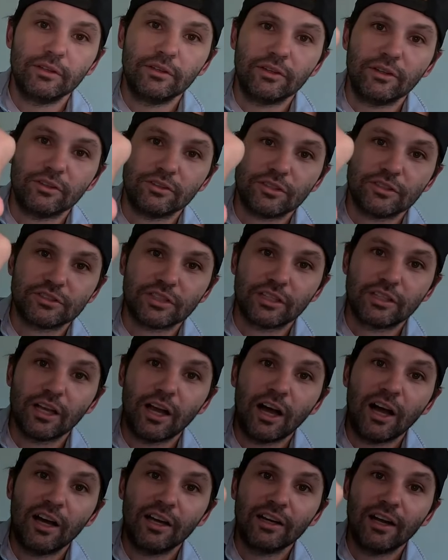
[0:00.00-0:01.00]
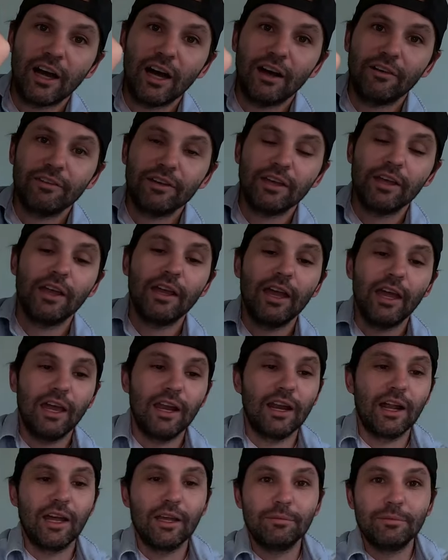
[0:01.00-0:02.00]
There's a ton of it,
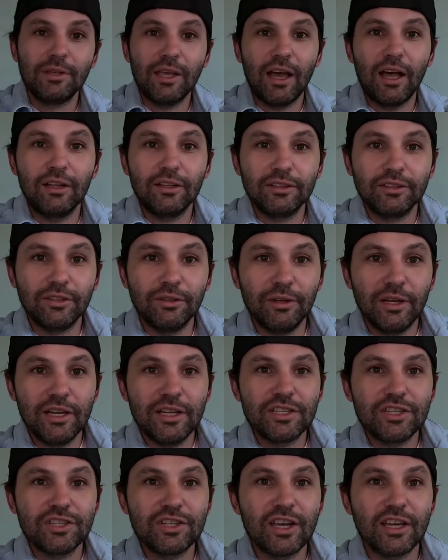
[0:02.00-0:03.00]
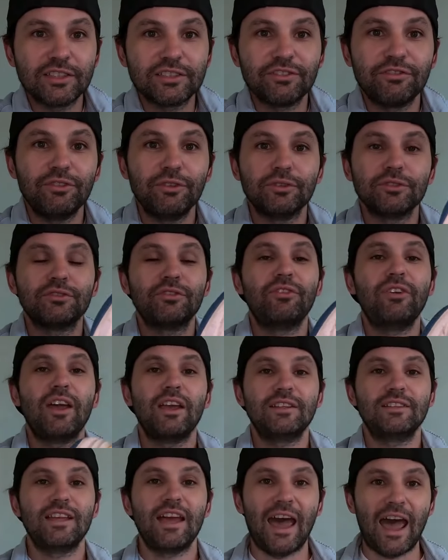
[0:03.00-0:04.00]
and I am telling you, it just feels
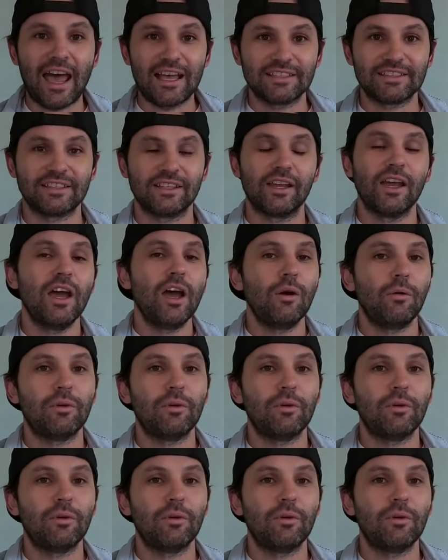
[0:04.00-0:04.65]
fantastic.